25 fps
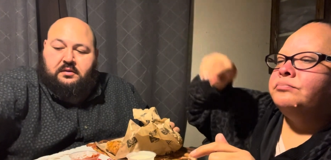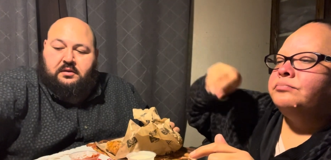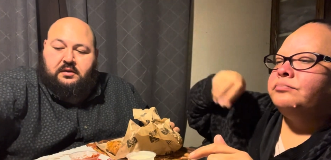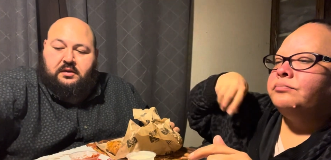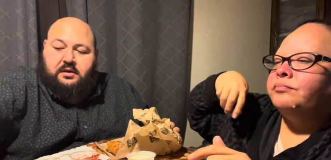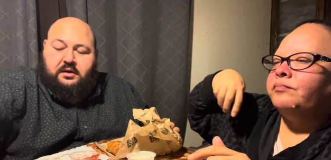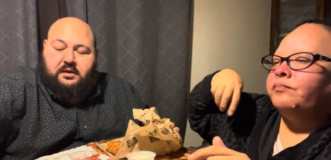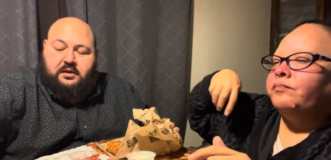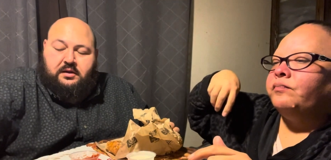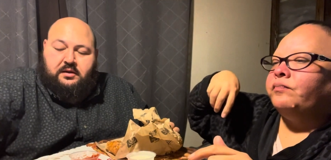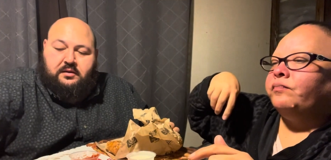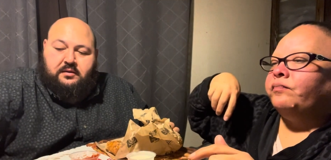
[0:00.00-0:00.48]

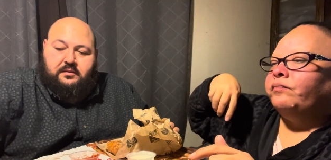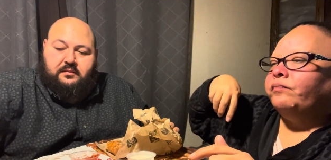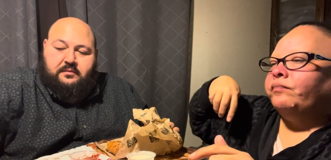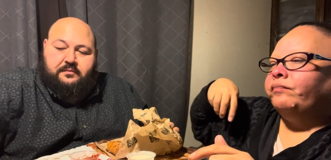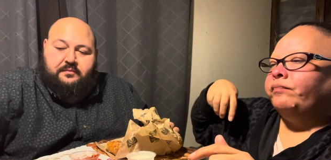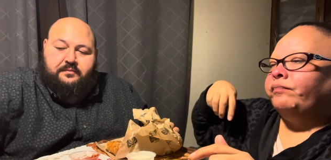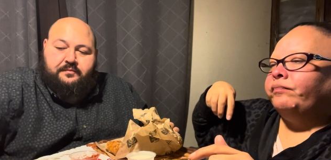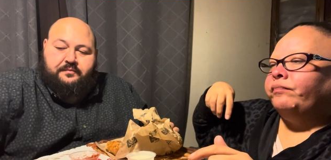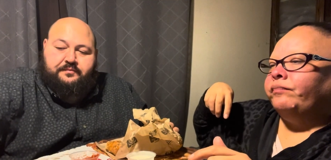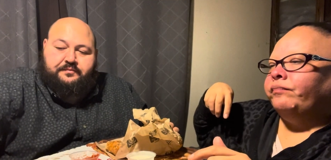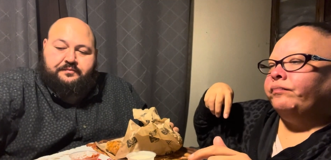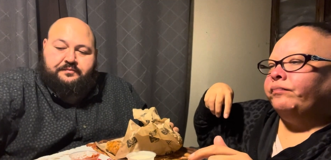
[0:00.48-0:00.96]
Speaker 1: Um,
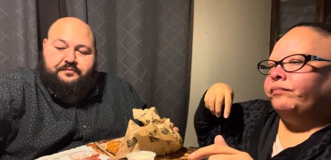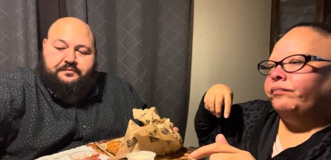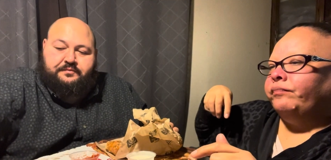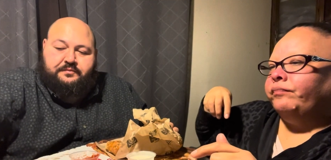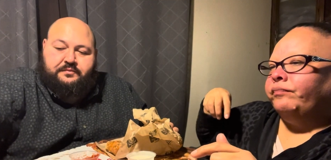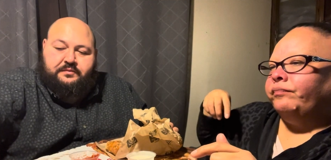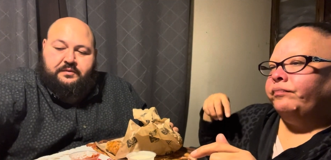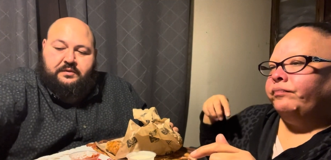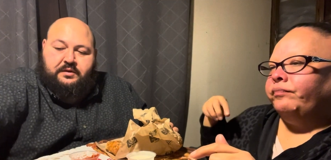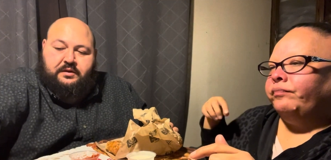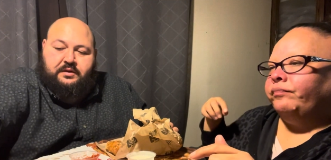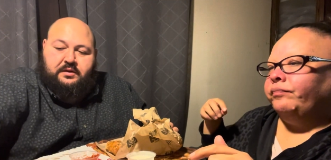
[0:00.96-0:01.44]

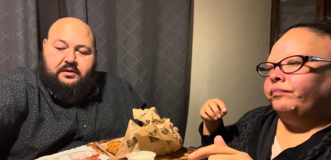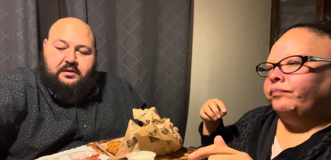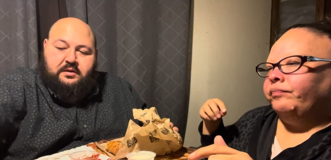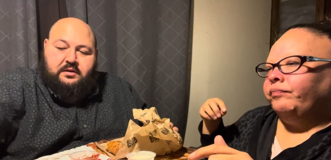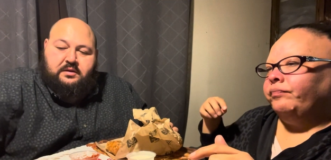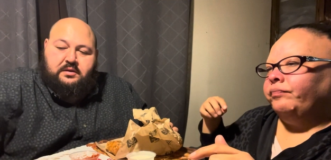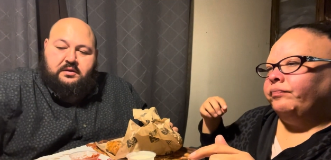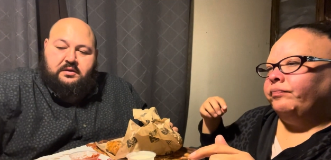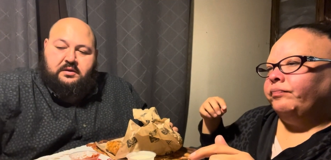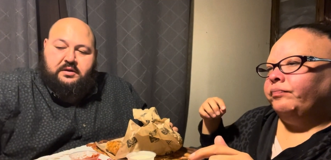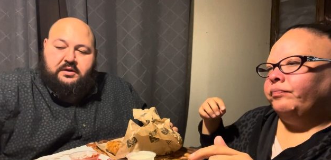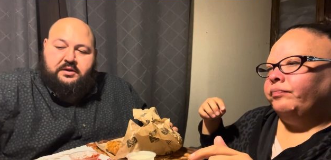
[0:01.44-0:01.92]

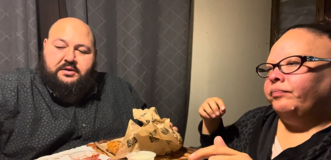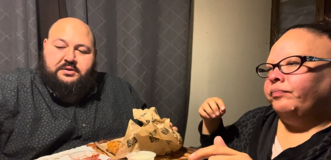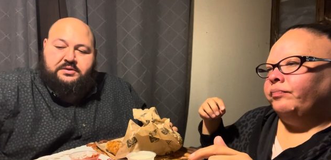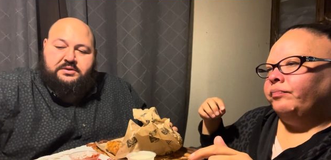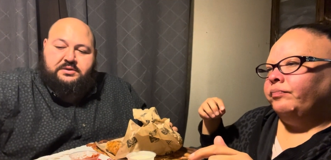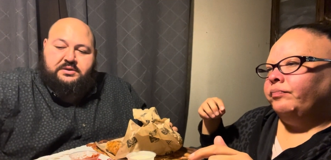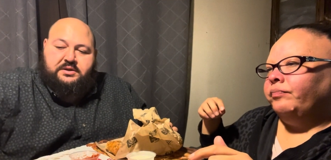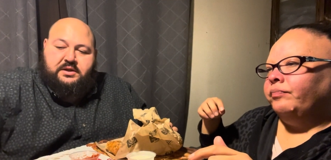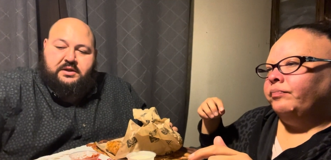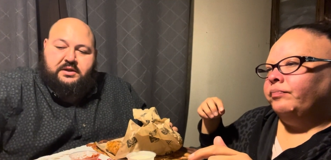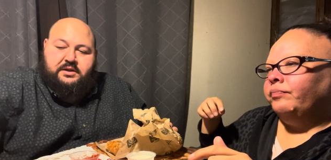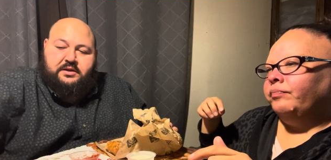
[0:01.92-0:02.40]
here,
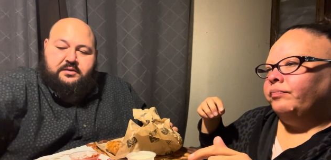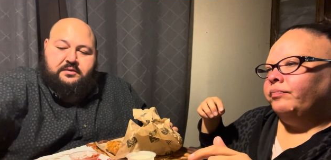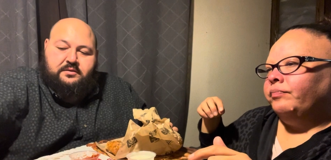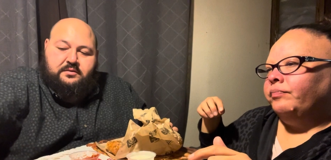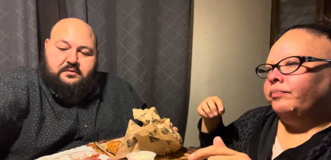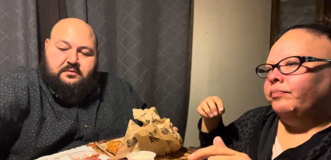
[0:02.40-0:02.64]
just cut it.